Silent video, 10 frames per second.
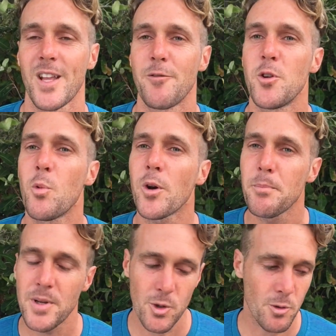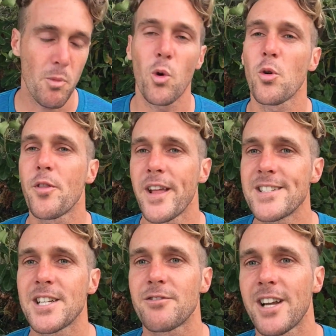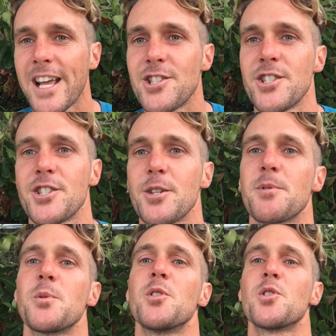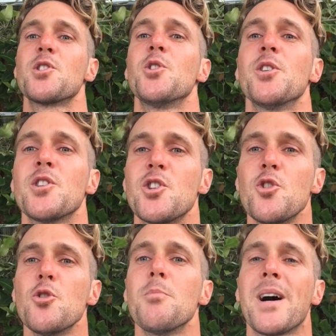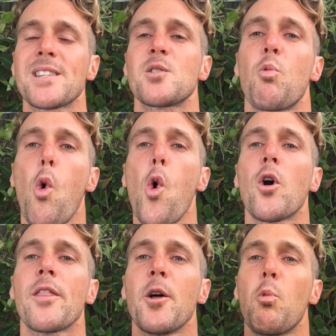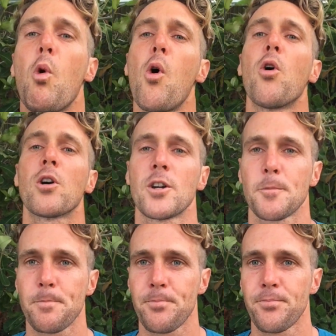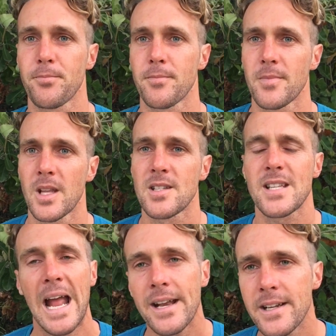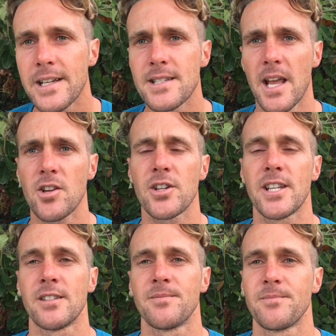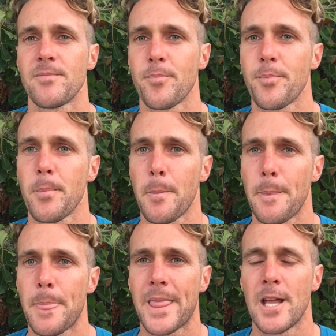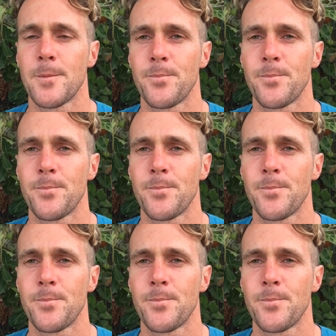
If you want to build more authentic relationships with your students, you must walk the walk. Stand in integrity. Yeah.